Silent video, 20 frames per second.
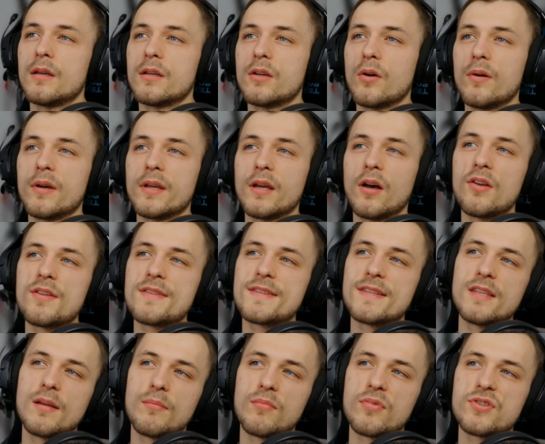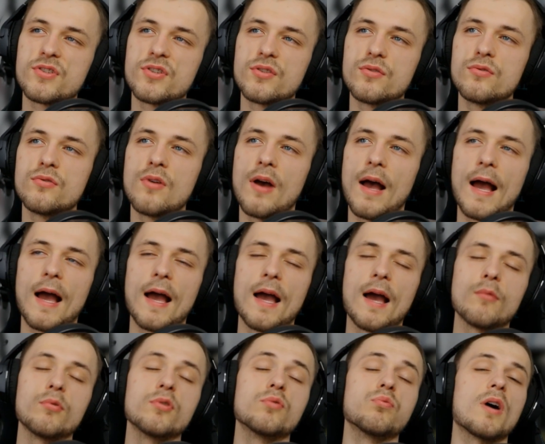Going on to number two,
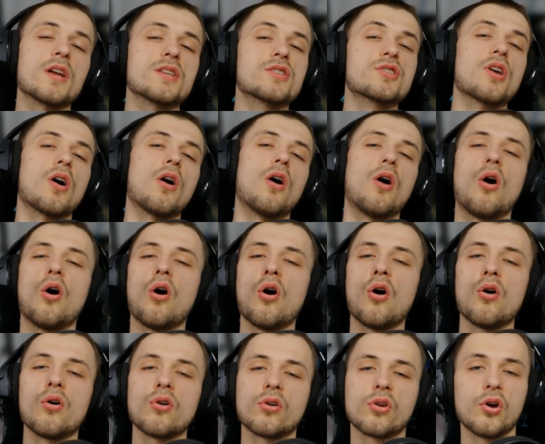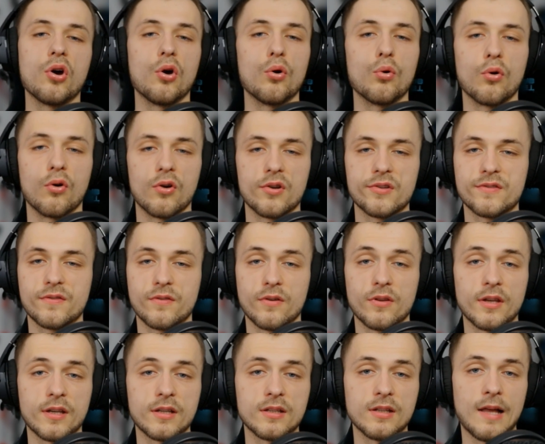I would watch all cohorts for
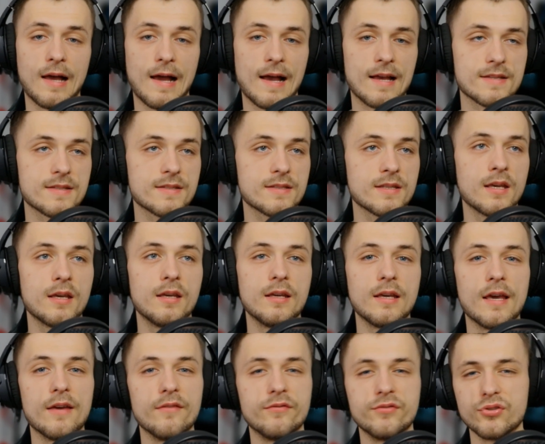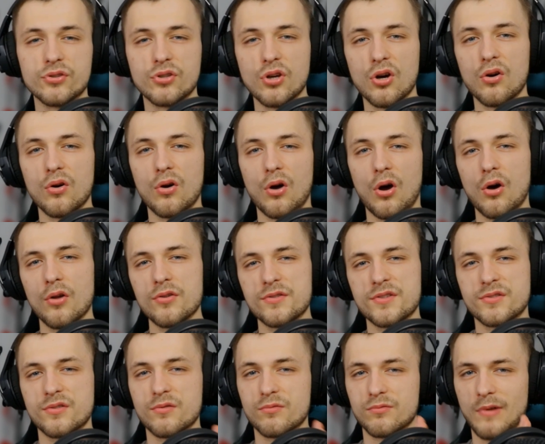the class. If you go
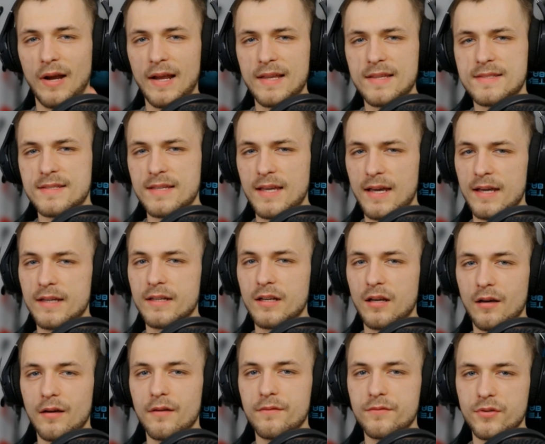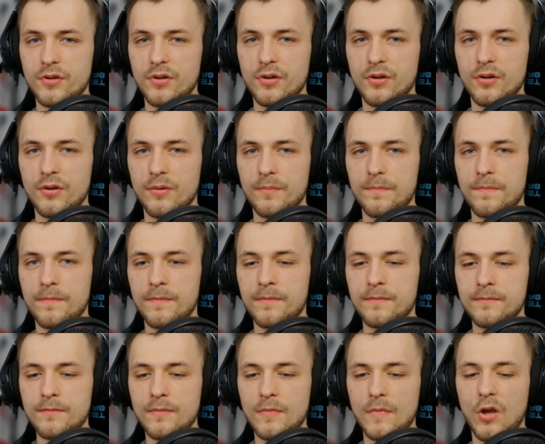onto the right side of your
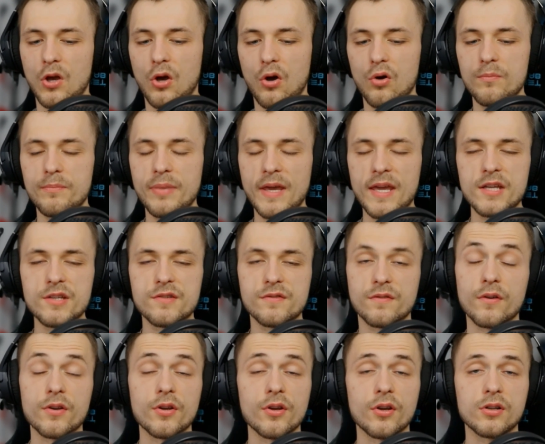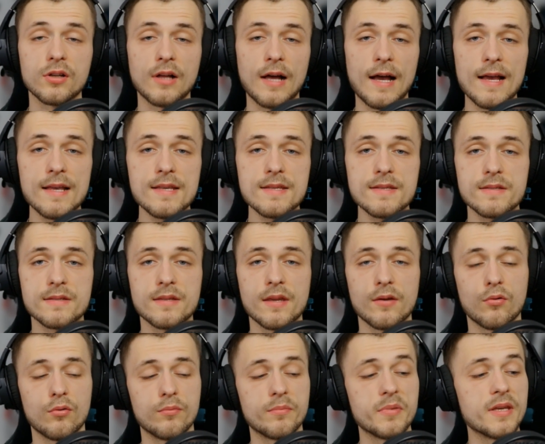homepage for your class,
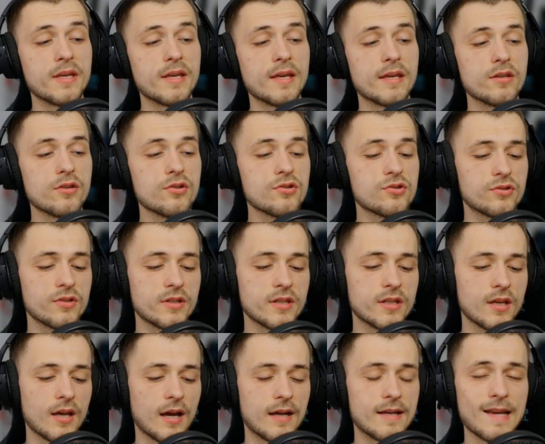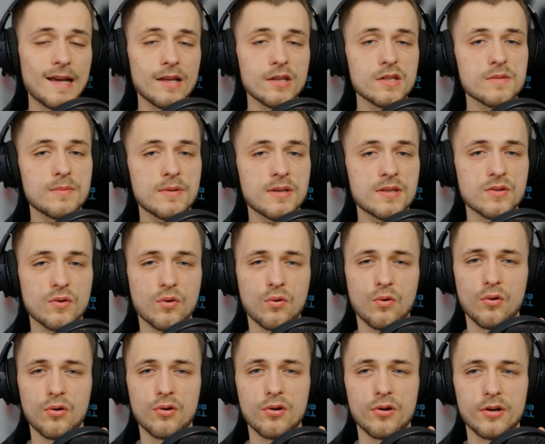there will be usually announcements
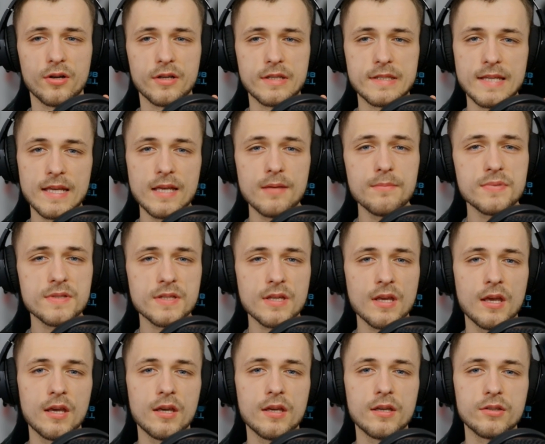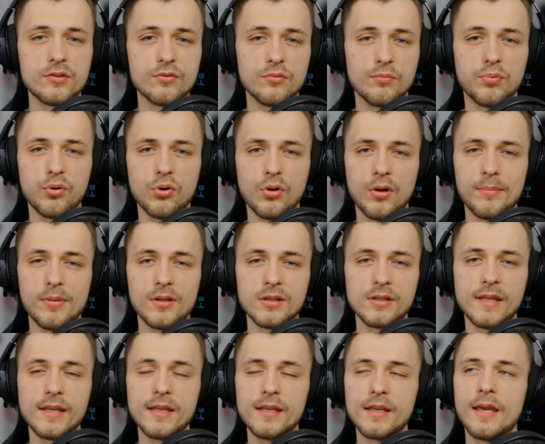or tips. You pull up a
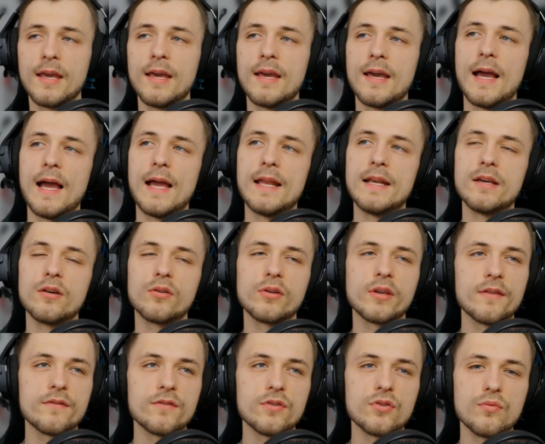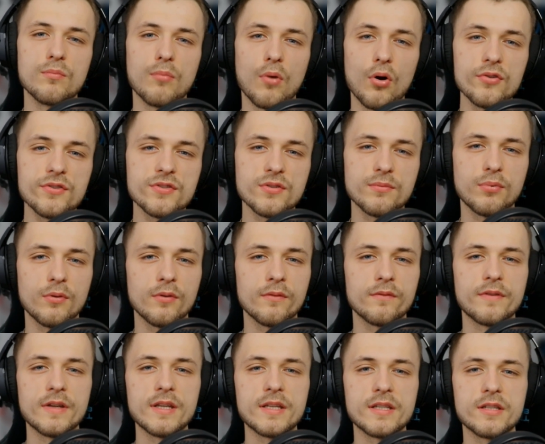link and it'll give you multiple
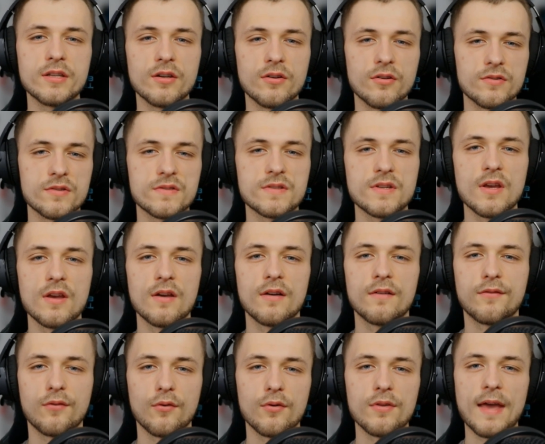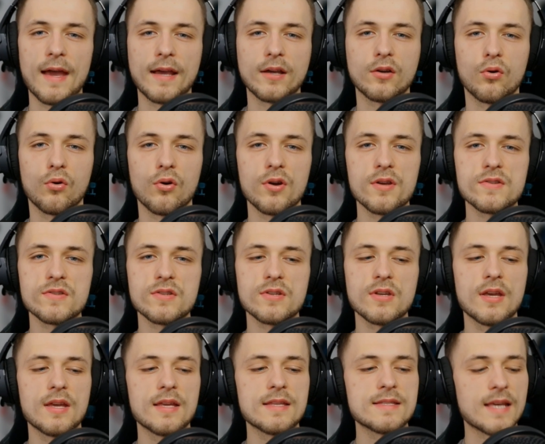videos for that course
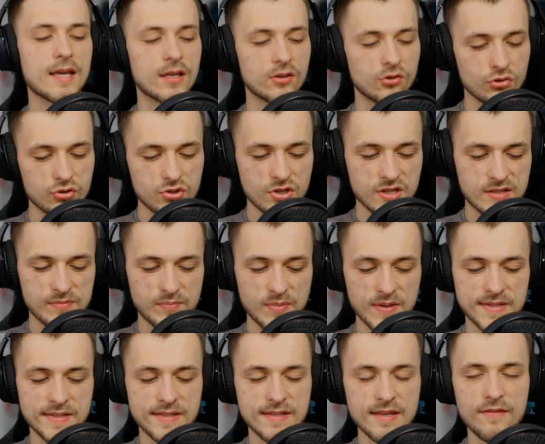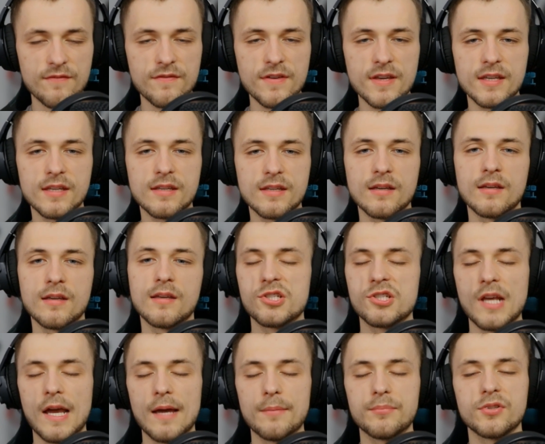tailored to specific
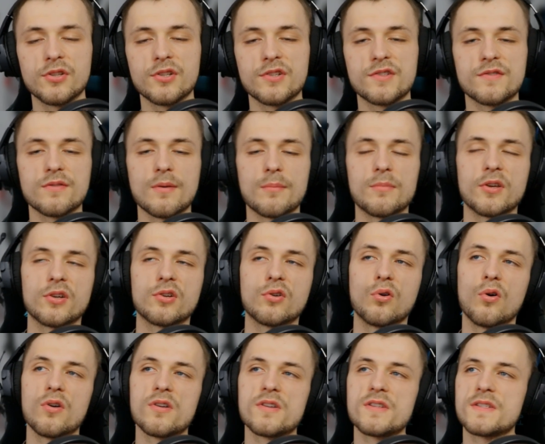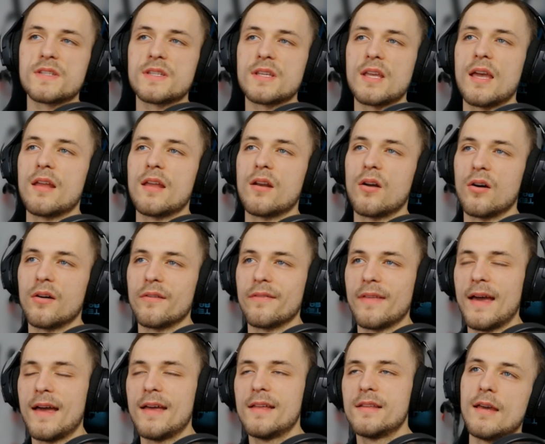chapters from the course and all of
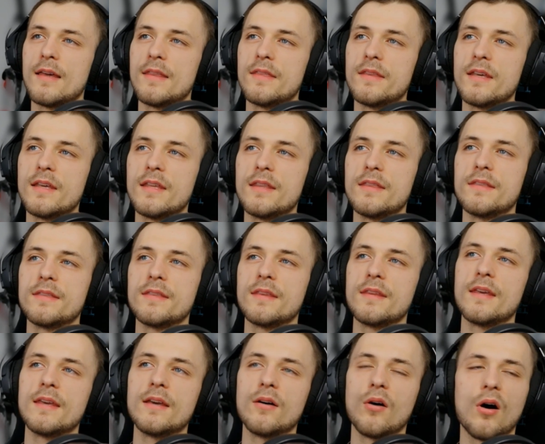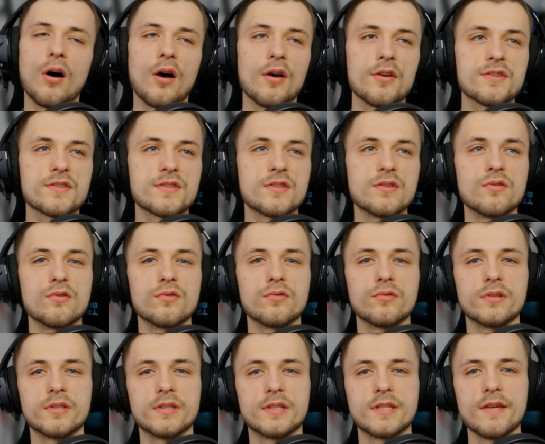that. And then it'll
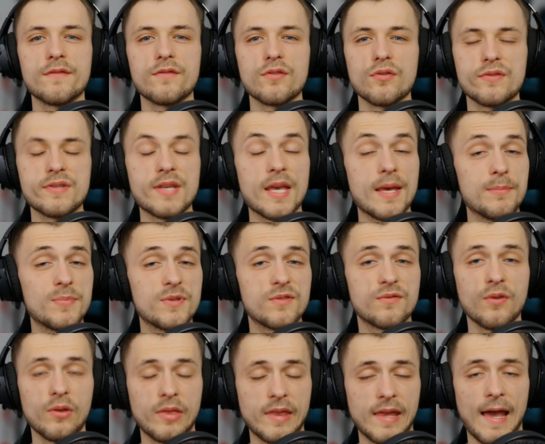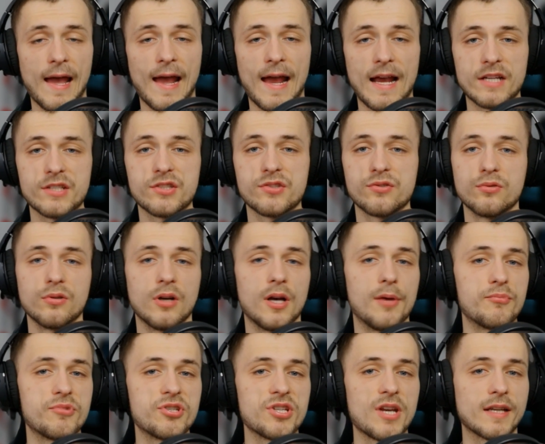also give you tips for the actual
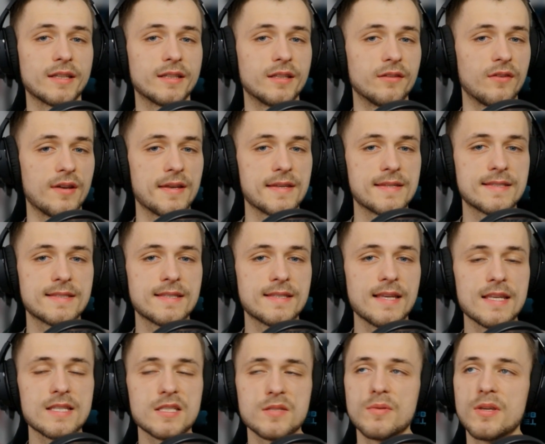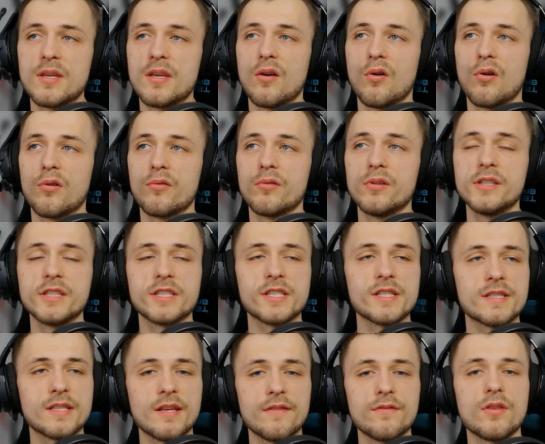objective assessment, or really
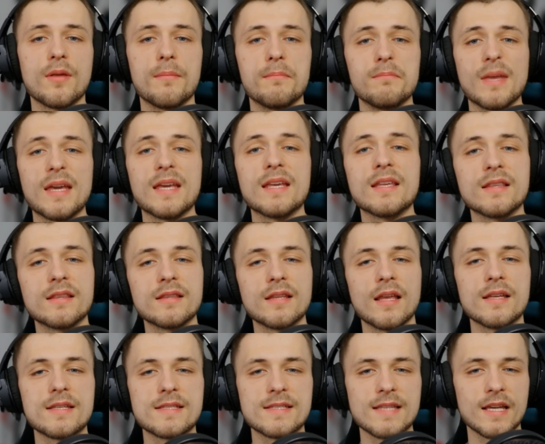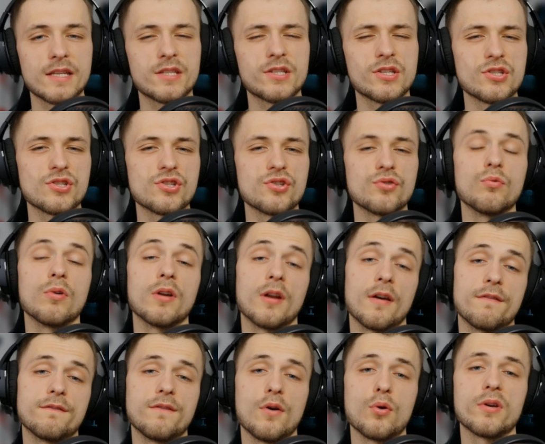just give you the main sections you want
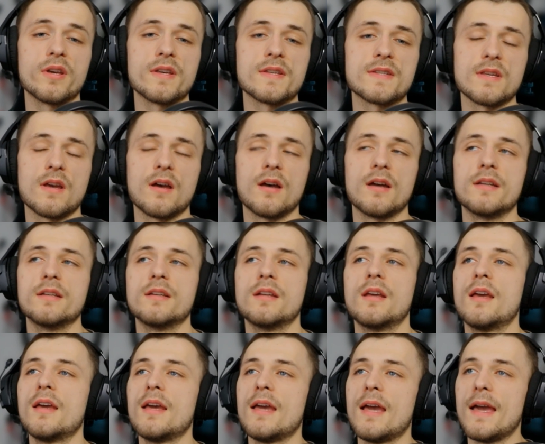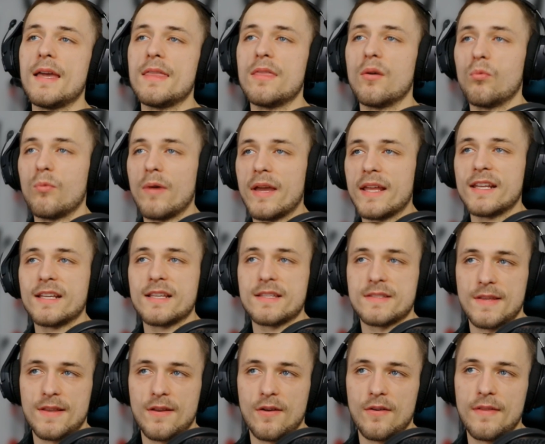to focus on and the
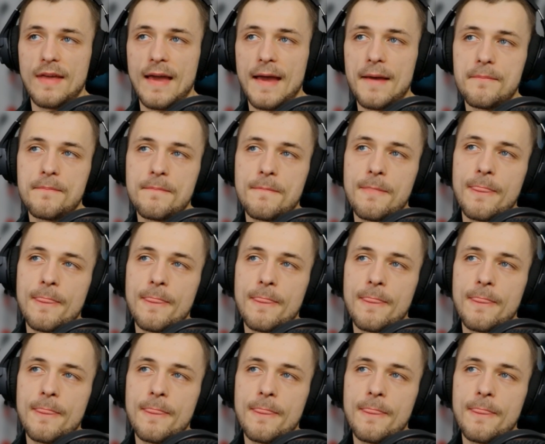weightings and all that.